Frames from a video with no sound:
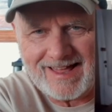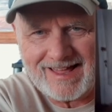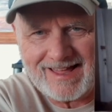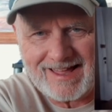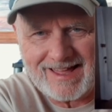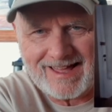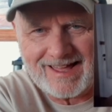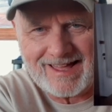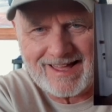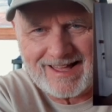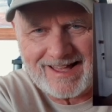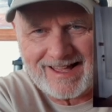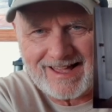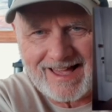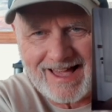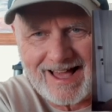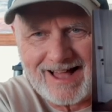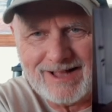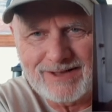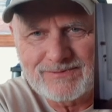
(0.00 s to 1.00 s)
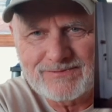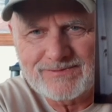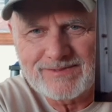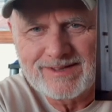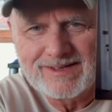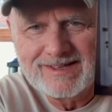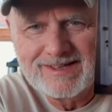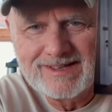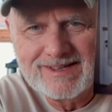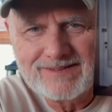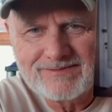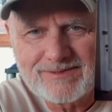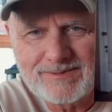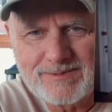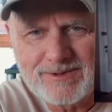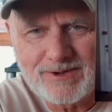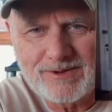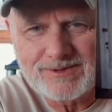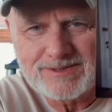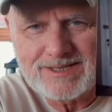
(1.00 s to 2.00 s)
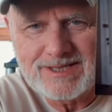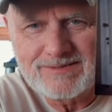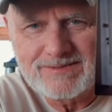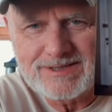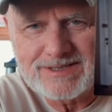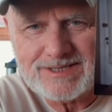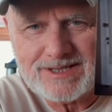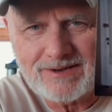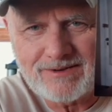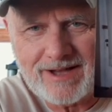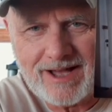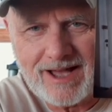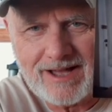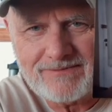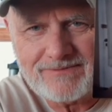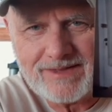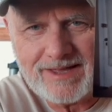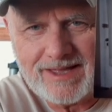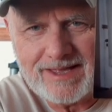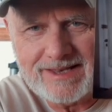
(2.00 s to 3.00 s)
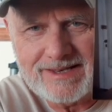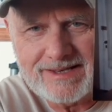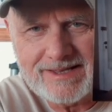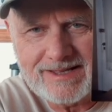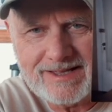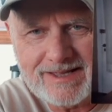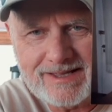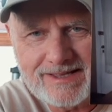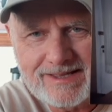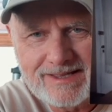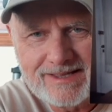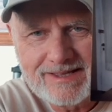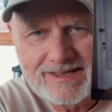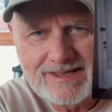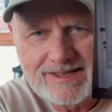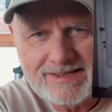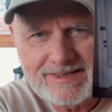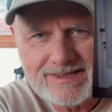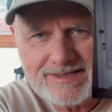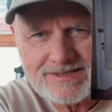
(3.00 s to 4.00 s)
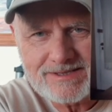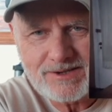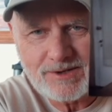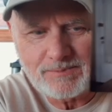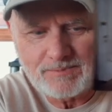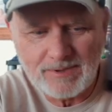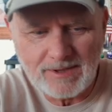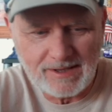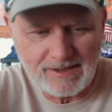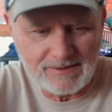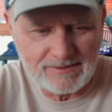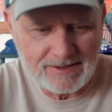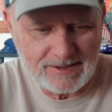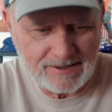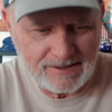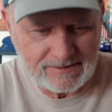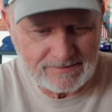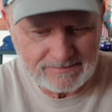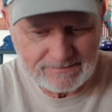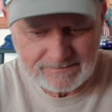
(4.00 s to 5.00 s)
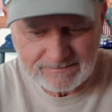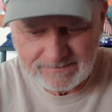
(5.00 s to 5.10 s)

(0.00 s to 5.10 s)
Alf from the old TV show Alf and uh, this little pillow here.